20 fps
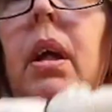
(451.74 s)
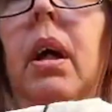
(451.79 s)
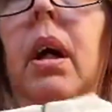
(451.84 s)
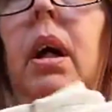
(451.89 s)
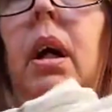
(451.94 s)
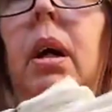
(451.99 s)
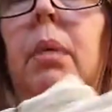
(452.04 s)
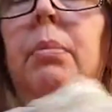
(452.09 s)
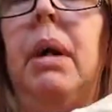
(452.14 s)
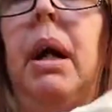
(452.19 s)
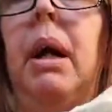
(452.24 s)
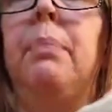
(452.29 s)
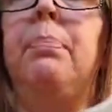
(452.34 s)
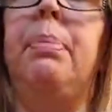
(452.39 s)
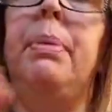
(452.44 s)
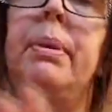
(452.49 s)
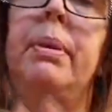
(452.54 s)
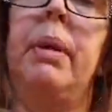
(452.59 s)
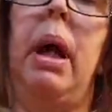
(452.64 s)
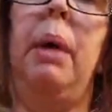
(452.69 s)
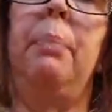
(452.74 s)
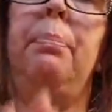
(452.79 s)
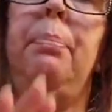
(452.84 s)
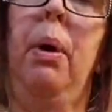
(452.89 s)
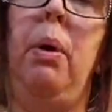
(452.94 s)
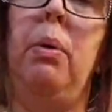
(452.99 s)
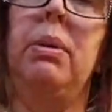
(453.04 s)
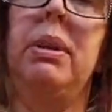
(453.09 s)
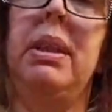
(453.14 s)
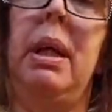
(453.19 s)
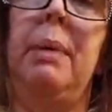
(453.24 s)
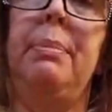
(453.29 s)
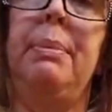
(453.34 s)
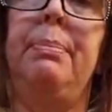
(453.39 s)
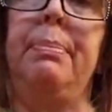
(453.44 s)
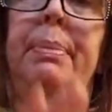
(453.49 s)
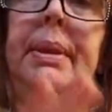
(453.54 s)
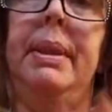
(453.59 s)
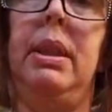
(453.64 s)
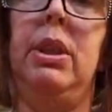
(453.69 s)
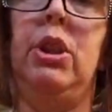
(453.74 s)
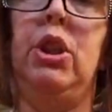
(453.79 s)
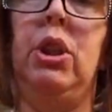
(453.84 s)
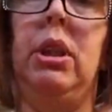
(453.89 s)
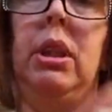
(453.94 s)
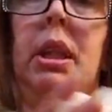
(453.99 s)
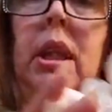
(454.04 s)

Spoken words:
I pose them and position